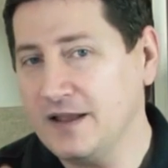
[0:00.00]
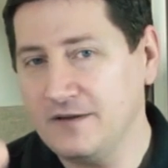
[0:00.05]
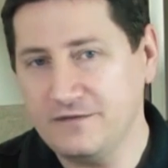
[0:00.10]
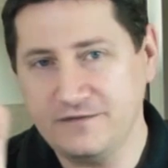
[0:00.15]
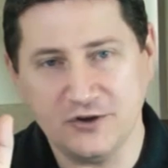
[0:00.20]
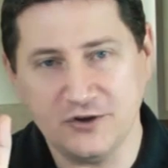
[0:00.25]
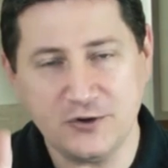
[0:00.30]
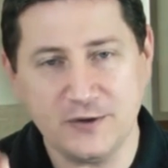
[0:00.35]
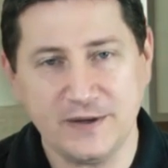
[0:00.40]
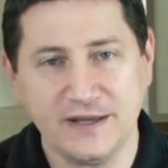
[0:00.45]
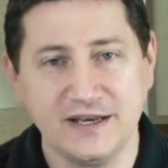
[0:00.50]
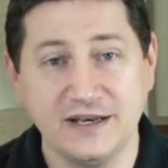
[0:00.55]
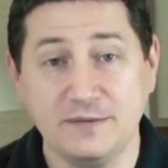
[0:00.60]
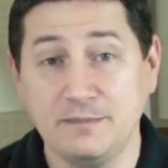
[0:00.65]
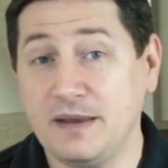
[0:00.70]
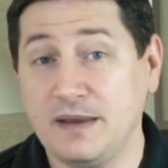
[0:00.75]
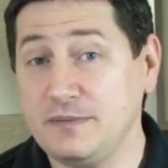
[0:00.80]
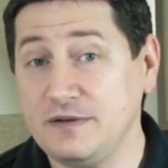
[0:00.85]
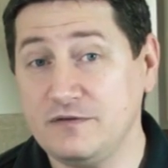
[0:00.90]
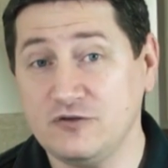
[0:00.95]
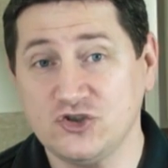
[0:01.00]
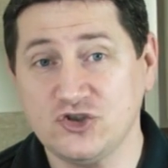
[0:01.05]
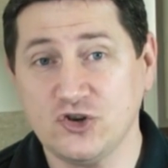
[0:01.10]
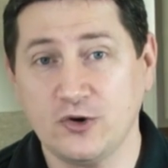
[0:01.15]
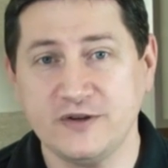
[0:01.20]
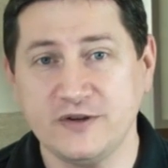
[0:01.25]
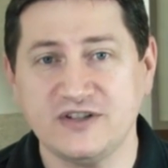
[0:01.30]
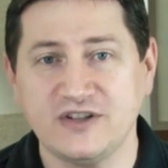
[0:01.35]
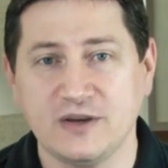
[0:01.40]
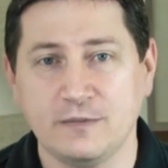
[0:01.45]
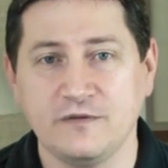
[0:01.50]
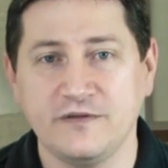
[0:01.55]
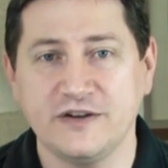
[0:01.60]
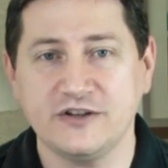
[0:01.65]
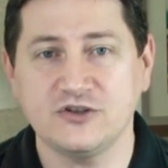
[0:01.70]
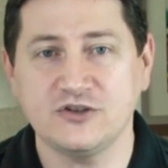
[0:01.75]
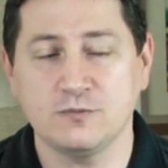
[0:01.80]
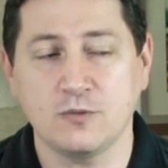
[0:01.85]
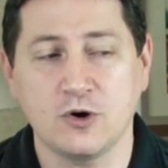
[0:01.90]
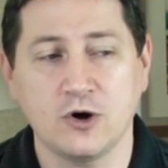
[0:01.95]
fill you in and maybe even show you some of
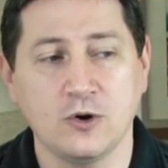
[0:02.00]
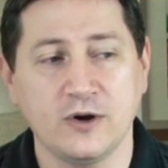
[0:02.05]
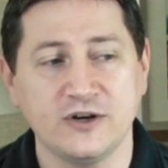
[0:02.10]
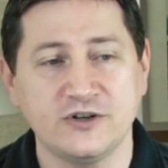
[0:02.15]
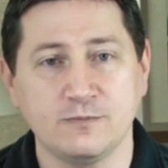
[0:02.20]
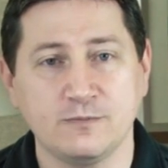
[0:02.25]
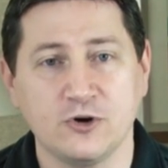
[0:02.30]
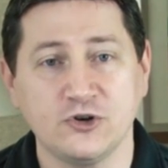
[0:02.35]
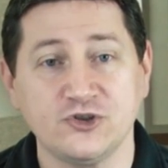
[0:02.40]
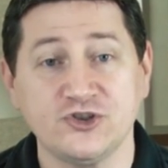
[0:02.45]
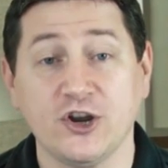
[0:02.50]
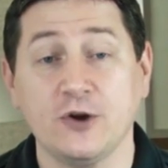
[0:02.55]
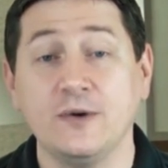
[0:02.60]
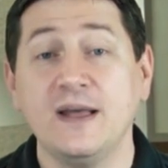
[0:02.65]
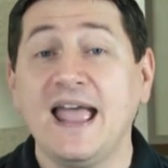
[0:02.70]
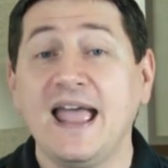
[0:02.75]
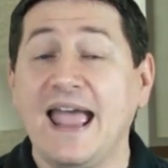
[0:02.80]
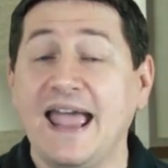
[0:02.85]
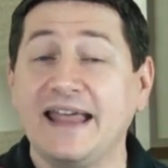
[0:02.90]
it tomorrow on tomorrow's show.